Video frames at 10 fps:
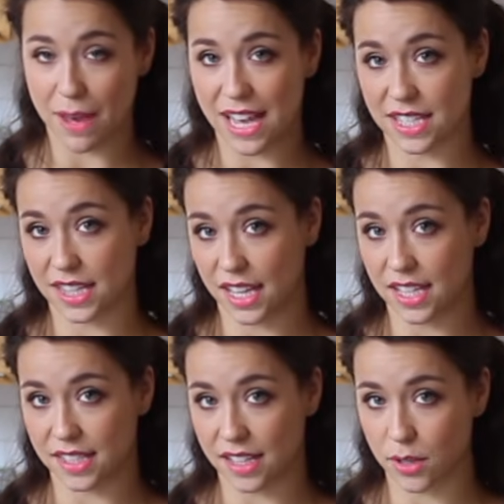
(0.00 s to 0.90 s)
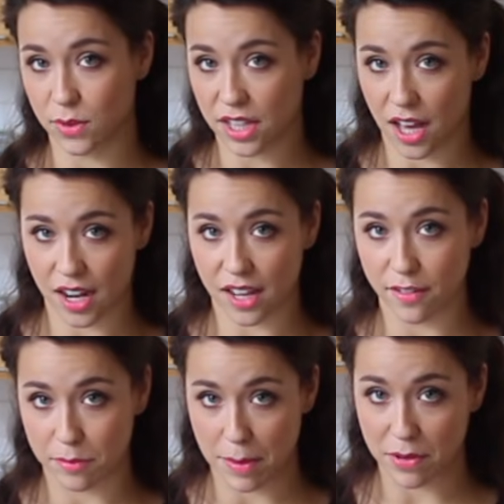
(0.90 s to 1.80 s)
painted the inside with colour
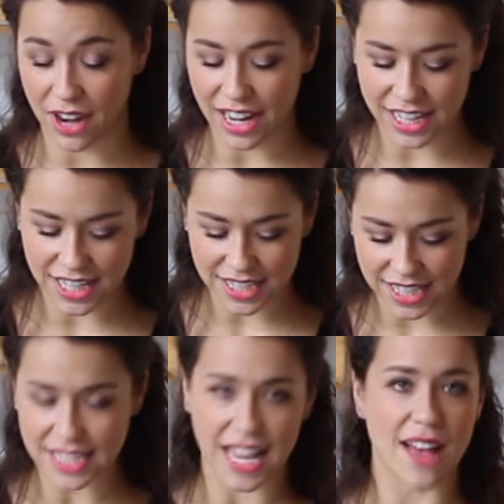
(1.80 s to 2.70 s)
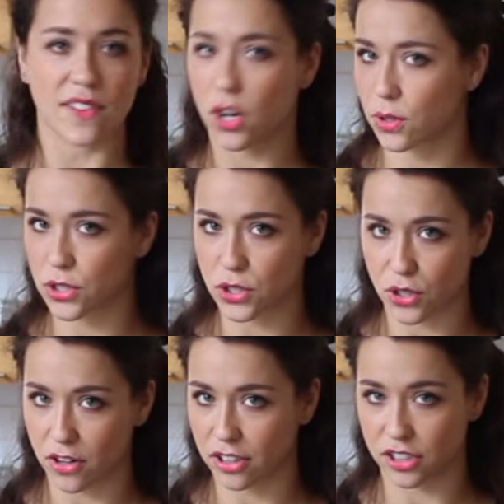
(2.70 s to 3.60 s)
for my meringue kisses. I have a whole
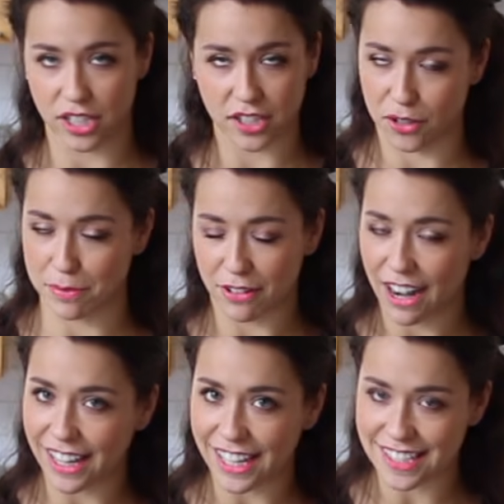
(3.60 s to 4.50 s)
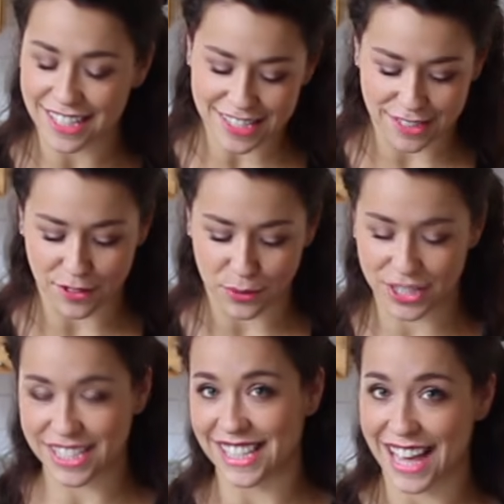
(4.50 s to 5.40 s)
tutorial just on meringue kisses if you
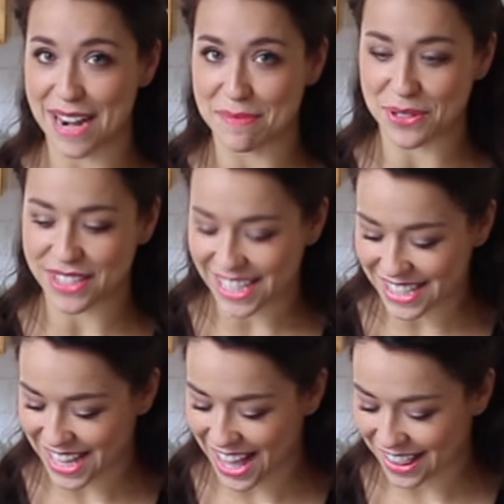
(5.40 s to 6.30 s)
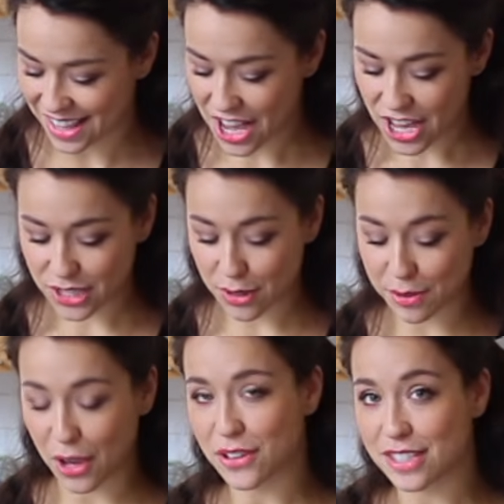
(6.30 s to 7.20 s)
want to see that in more detail. So
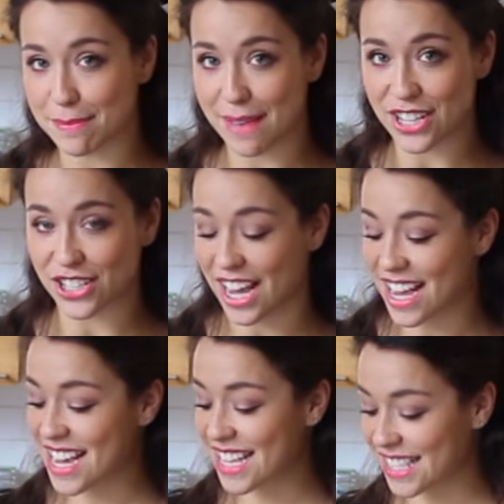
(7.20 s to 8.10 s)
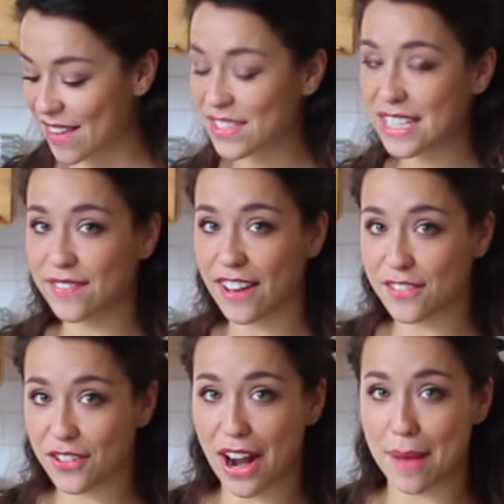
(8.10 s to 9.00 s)
I'm going to measure
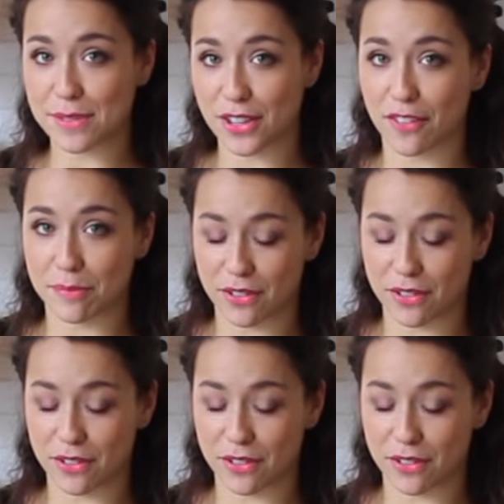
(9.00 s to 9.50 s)
75 grams of